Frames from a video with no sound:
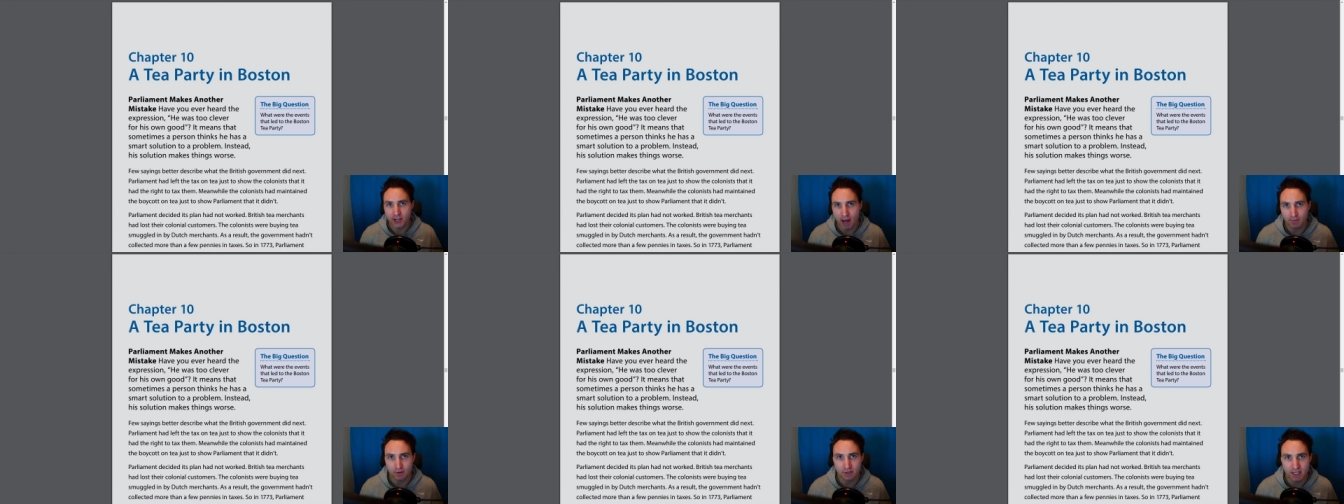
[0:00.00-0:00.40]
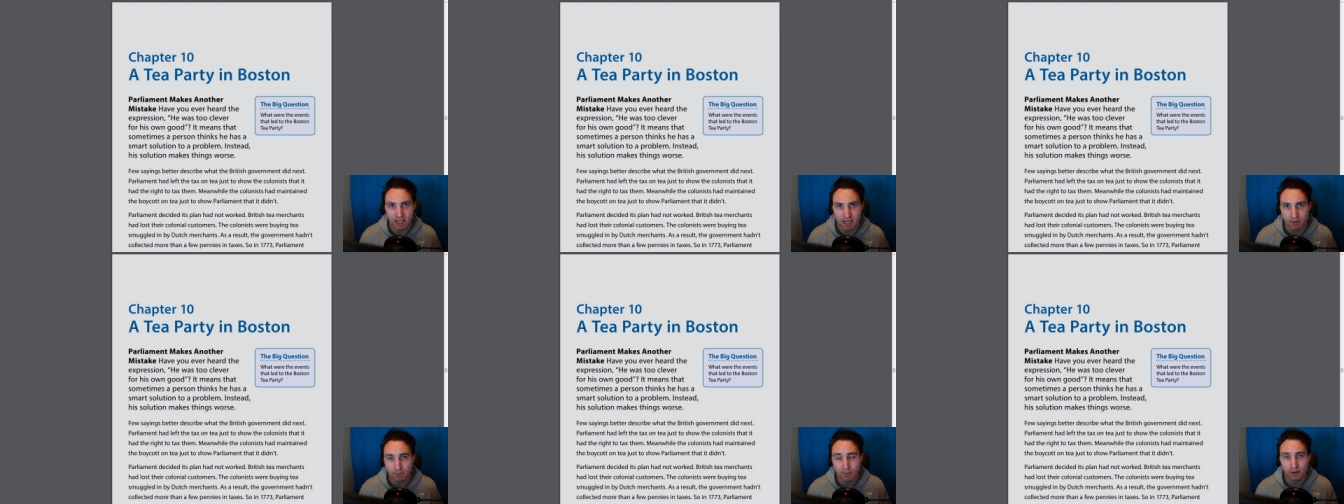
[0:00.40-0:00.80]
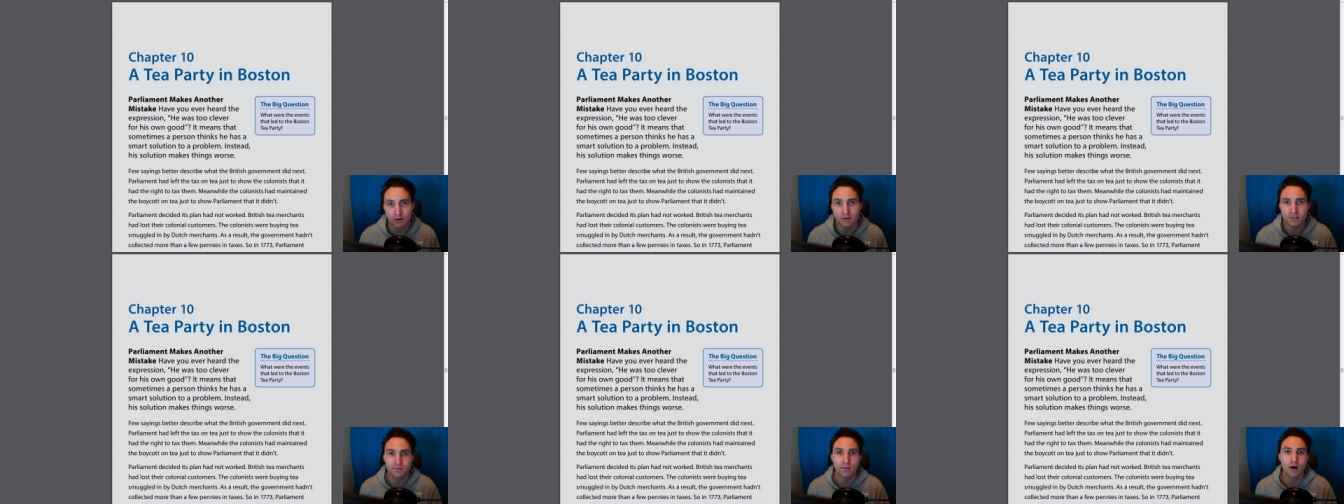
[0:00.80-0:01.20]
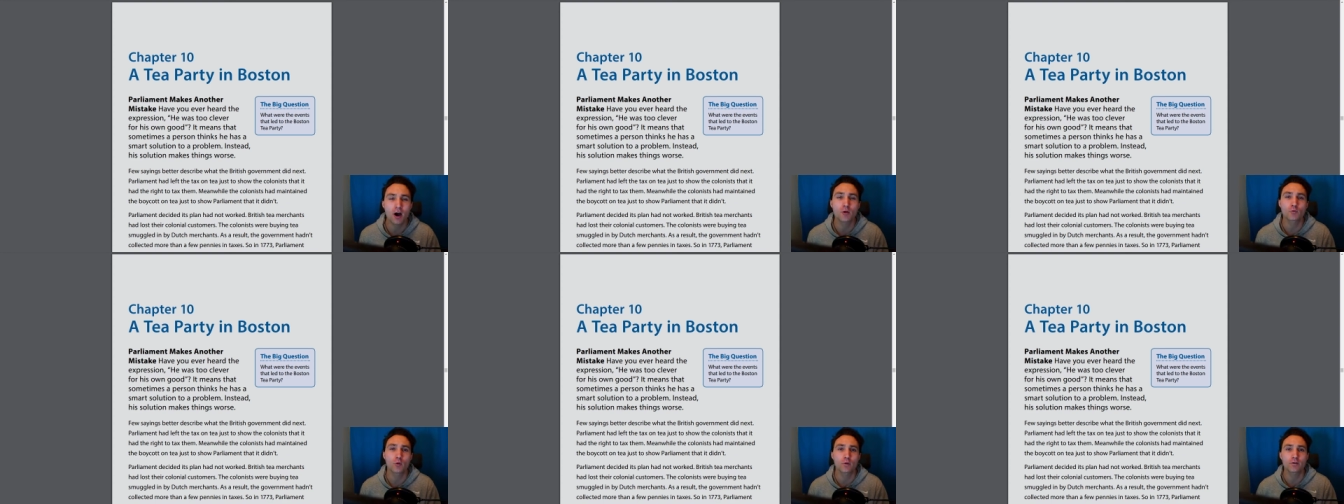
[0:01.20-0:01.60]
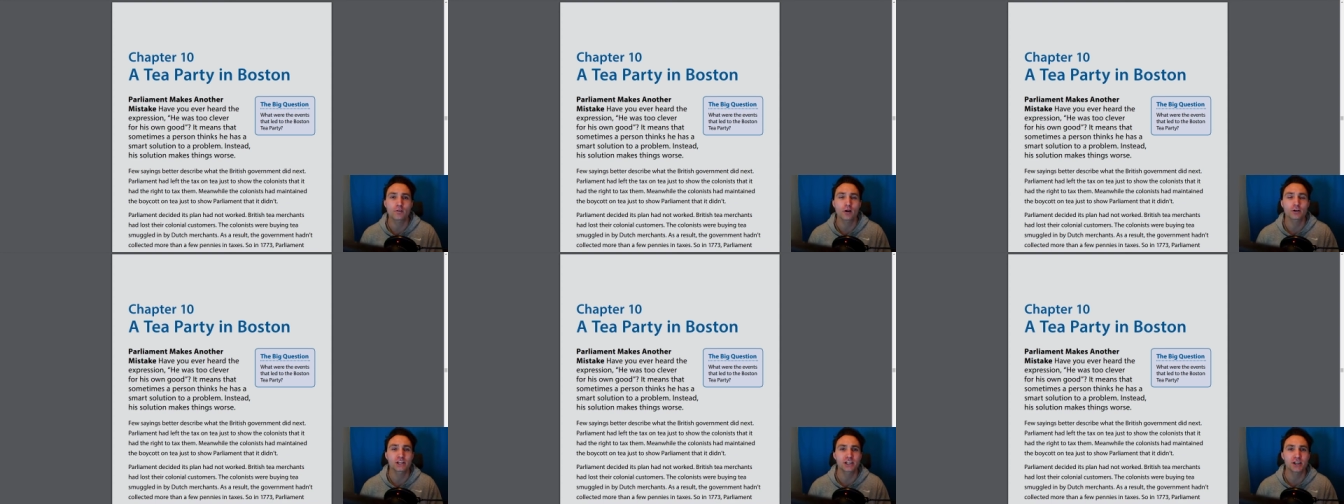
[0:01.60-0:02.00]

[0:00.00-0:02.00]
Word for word: chapter 10 builds upon what we've already